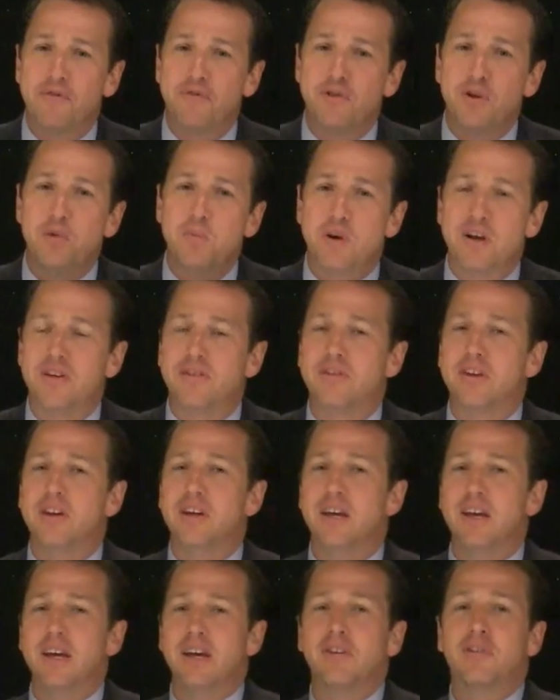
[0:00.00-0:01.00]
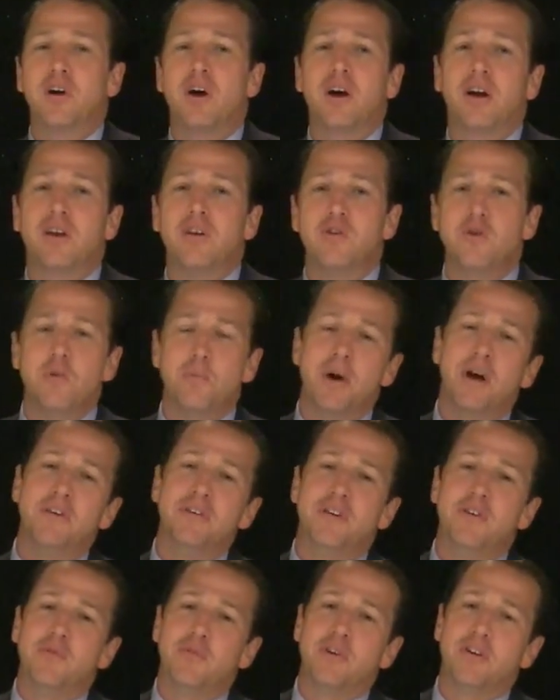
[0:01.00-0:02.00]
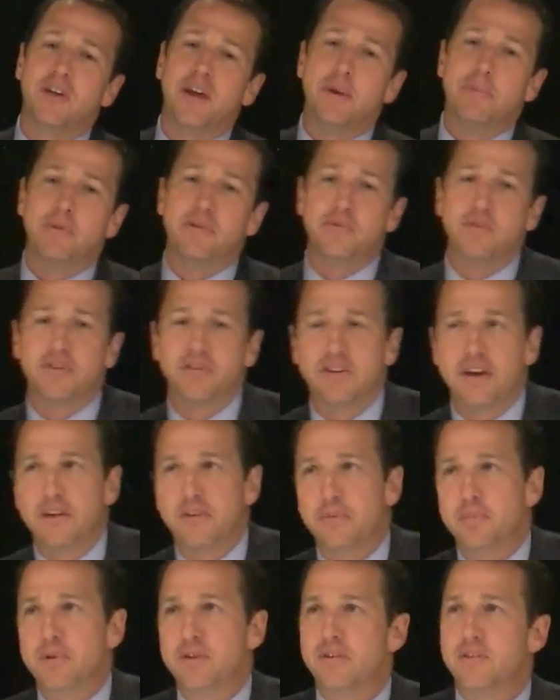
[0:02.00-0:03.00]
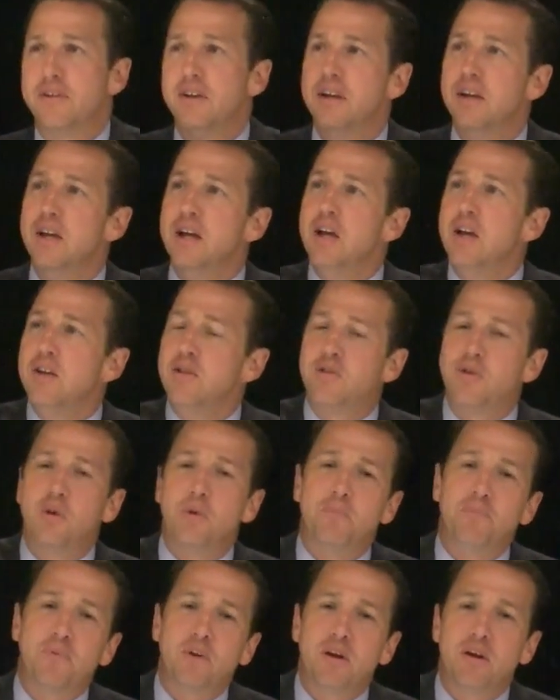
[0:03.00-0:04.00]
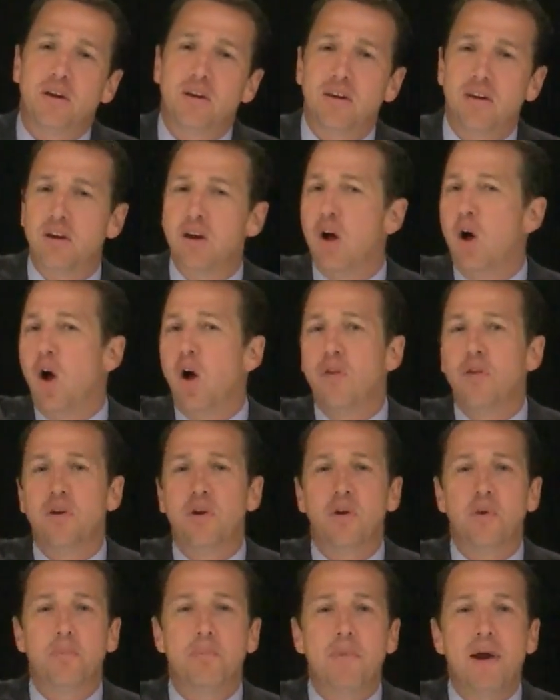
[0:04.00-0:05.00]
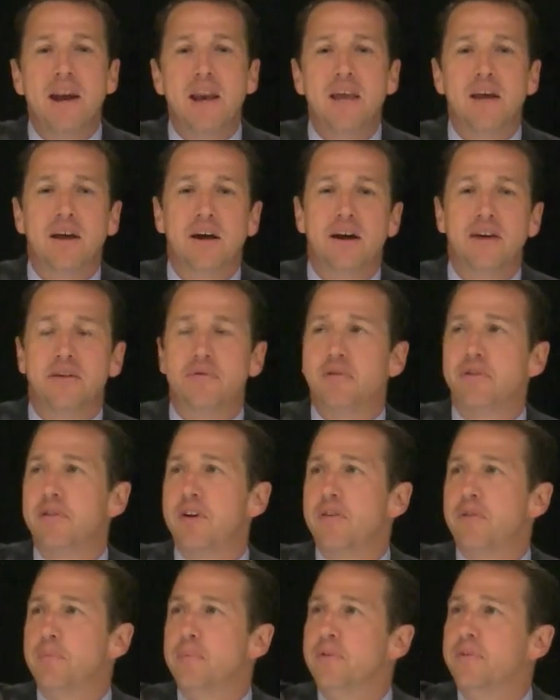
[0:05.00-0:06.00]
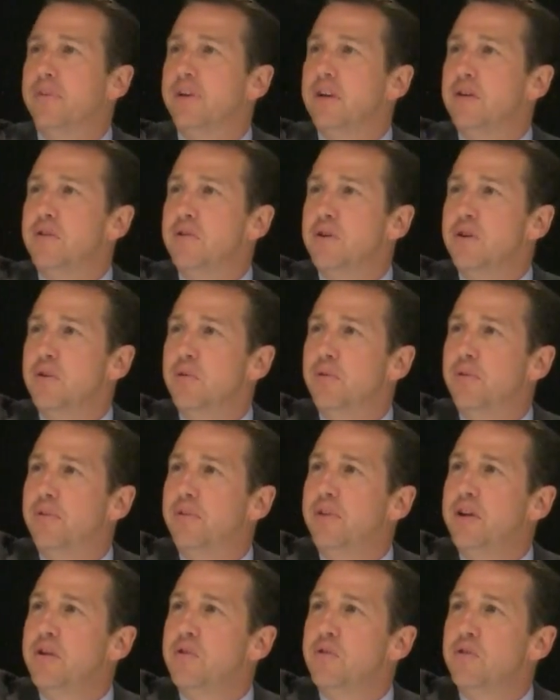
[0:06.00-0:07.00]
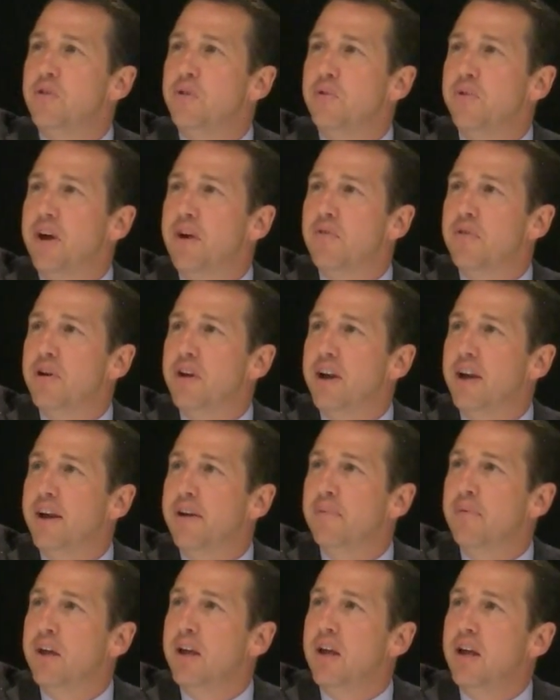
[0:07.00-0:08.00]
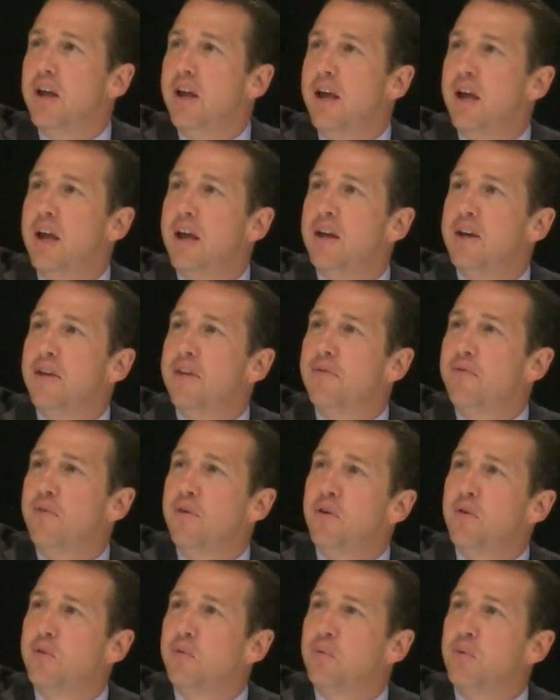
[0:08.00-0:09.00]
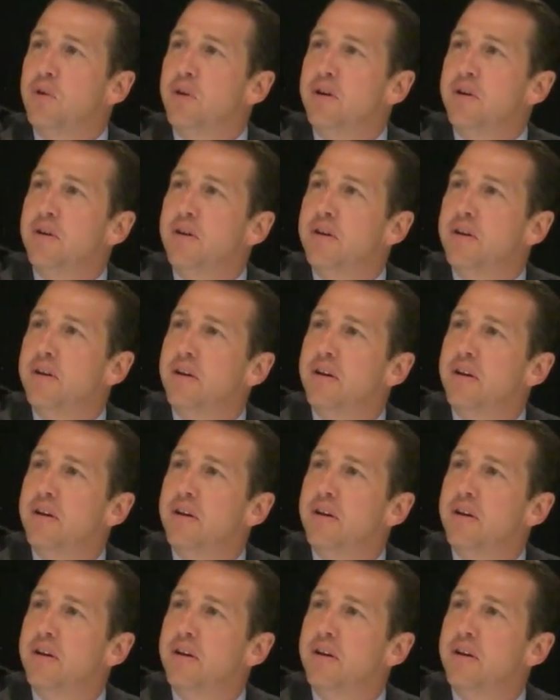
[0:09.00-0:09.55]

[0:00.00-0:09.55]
a few minutes today talking to you about different types of assessments. So there are many kinds of assessments teachers use every day. And the first one